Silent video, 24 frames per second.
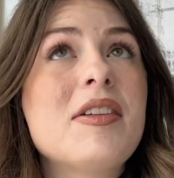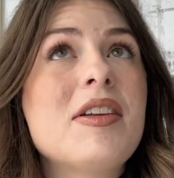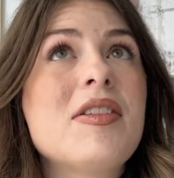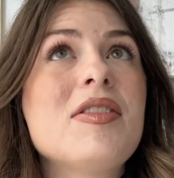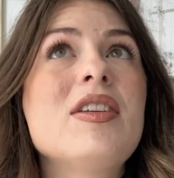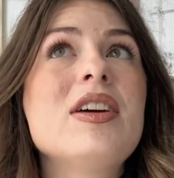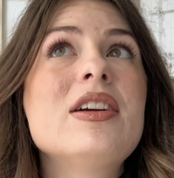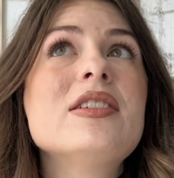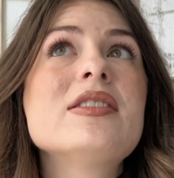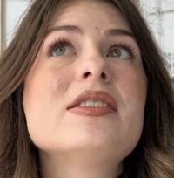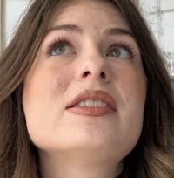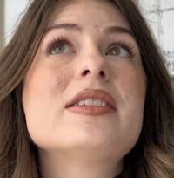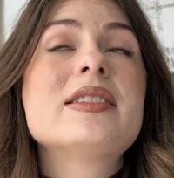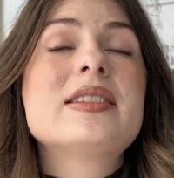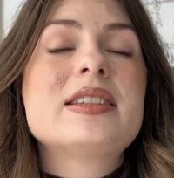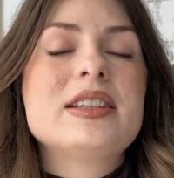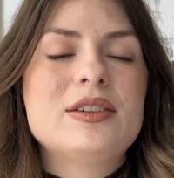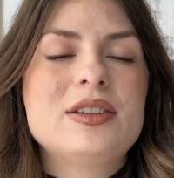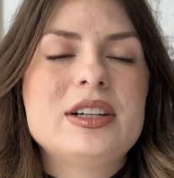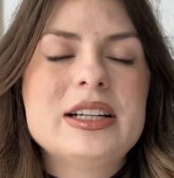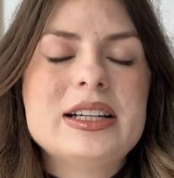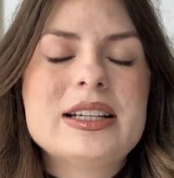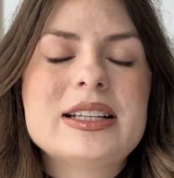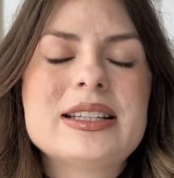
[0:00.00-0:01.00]
then there's a
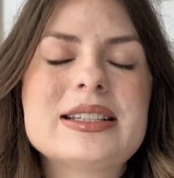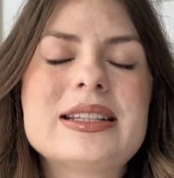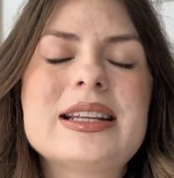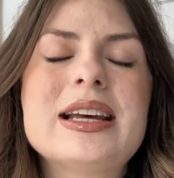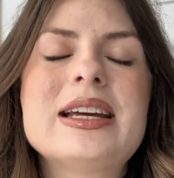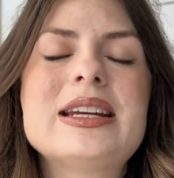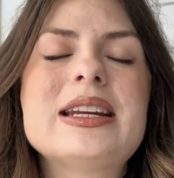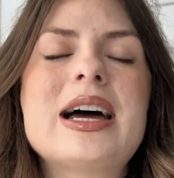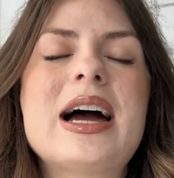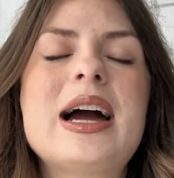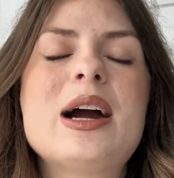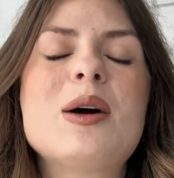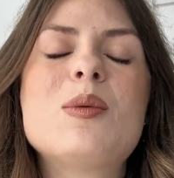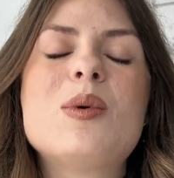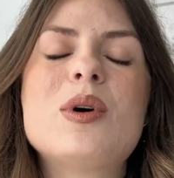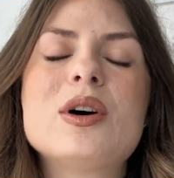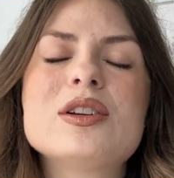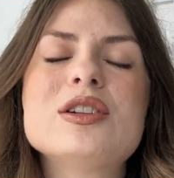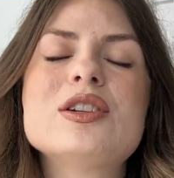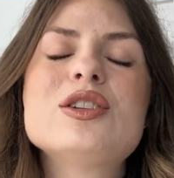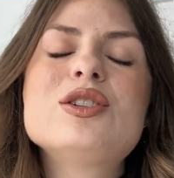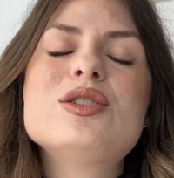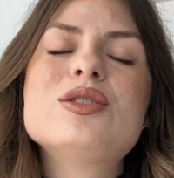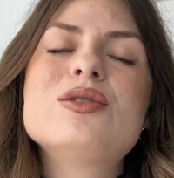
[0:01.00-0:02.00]
series that I
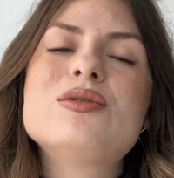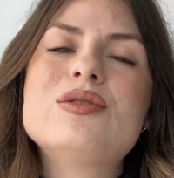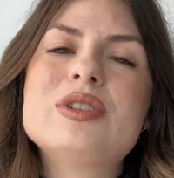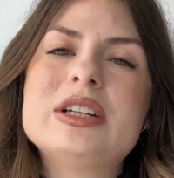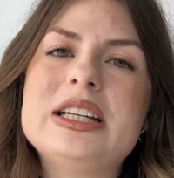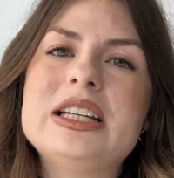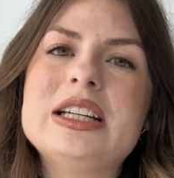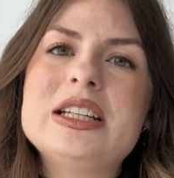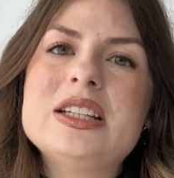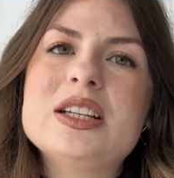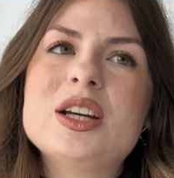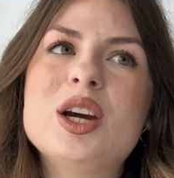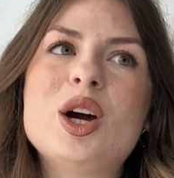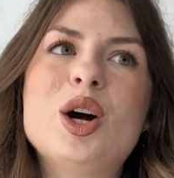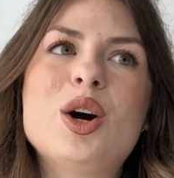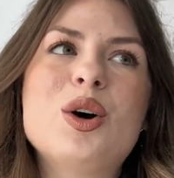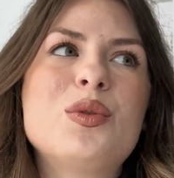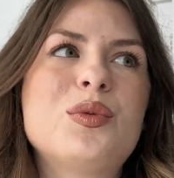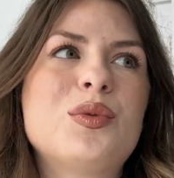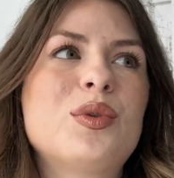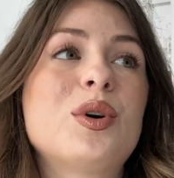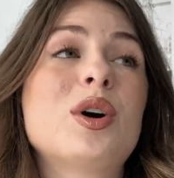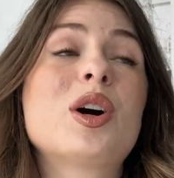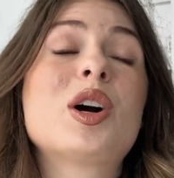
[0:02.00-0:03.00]
wanted to read
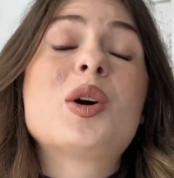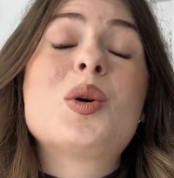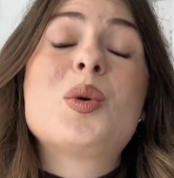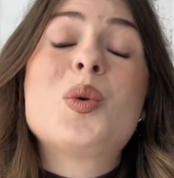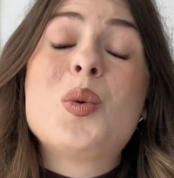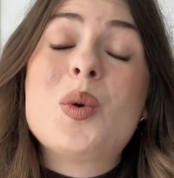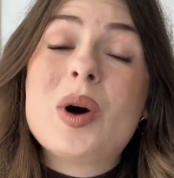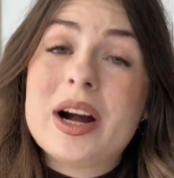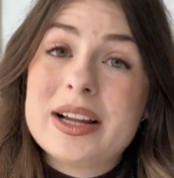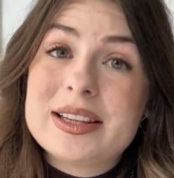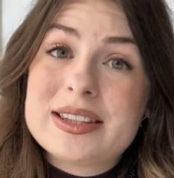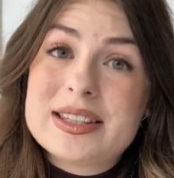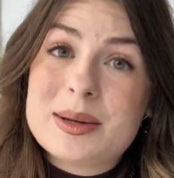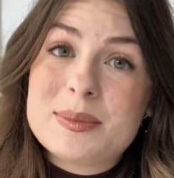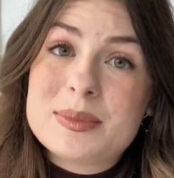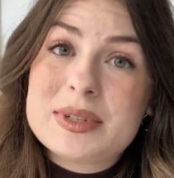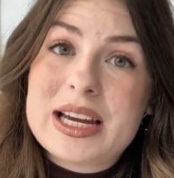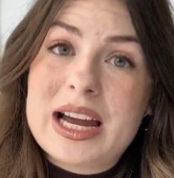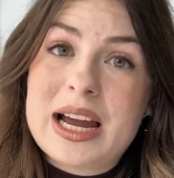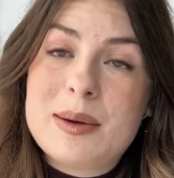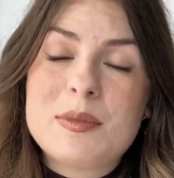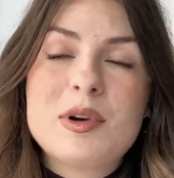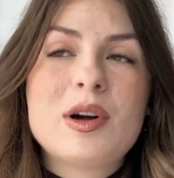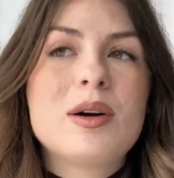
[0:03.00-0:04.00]
for quite some
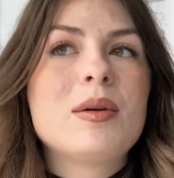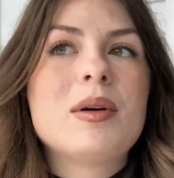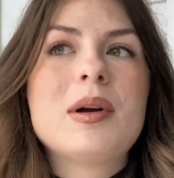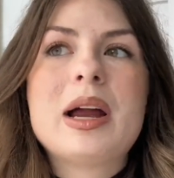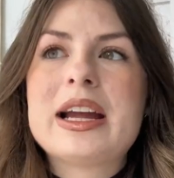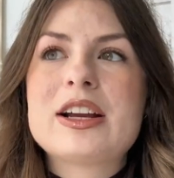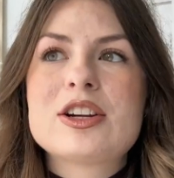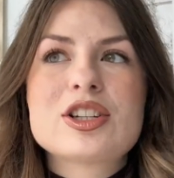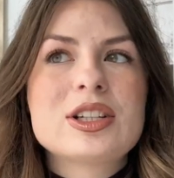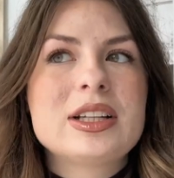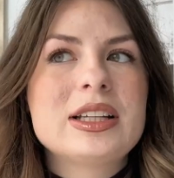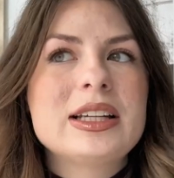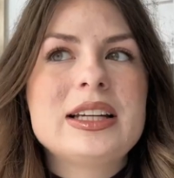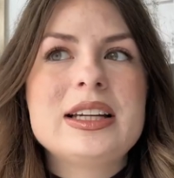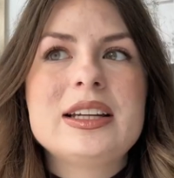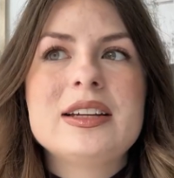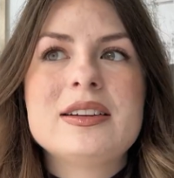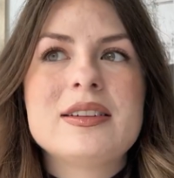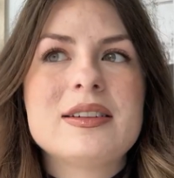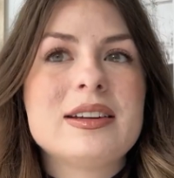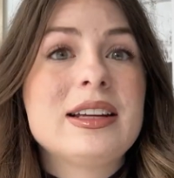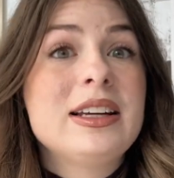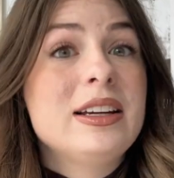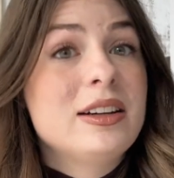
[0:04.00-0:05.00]
time now,
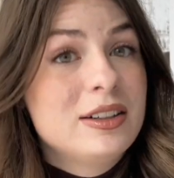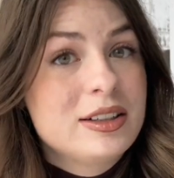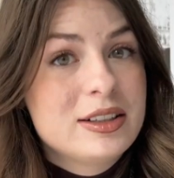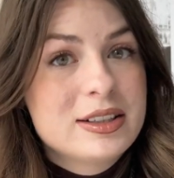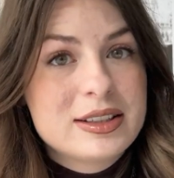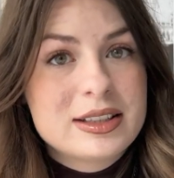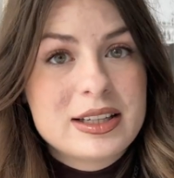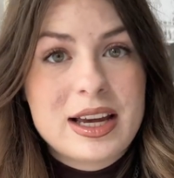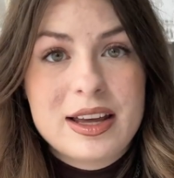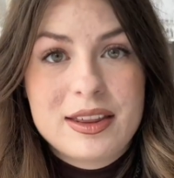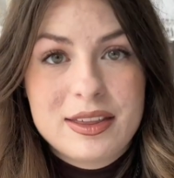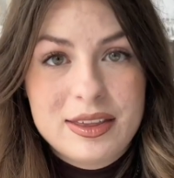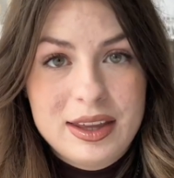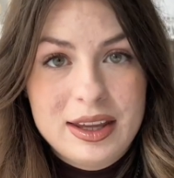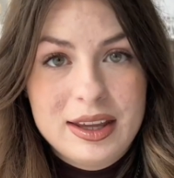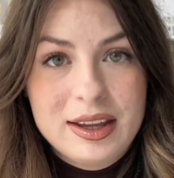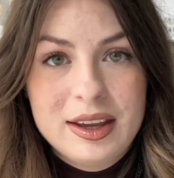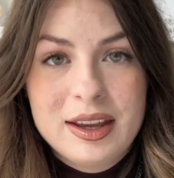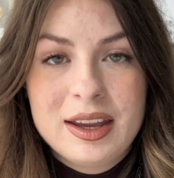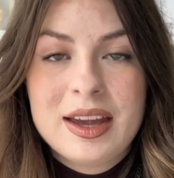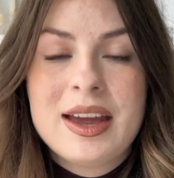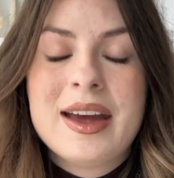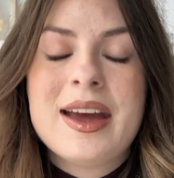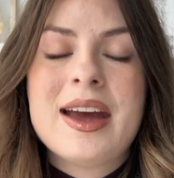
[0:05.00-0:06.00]
actually years, I
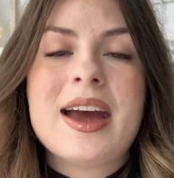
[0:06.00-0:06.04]
think,